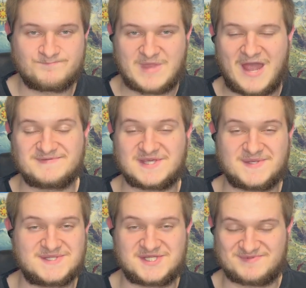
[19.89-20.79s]
Now obviously
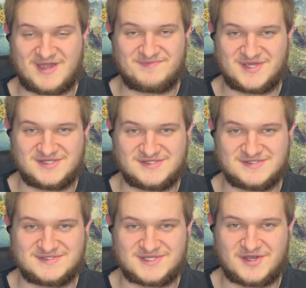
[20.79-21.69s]
this is just my
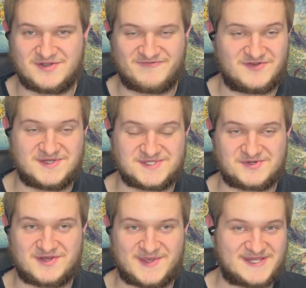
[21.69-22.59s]
opinion, so if you
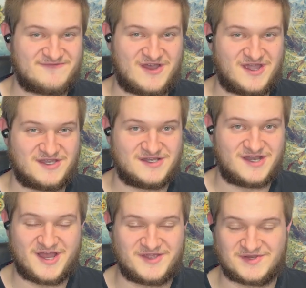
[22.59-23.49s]
disagree that's fine,
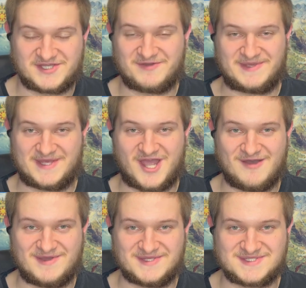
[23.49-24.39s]
you can tell me in the
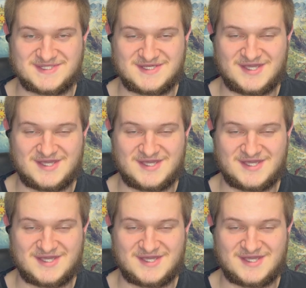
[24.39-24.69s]
comments.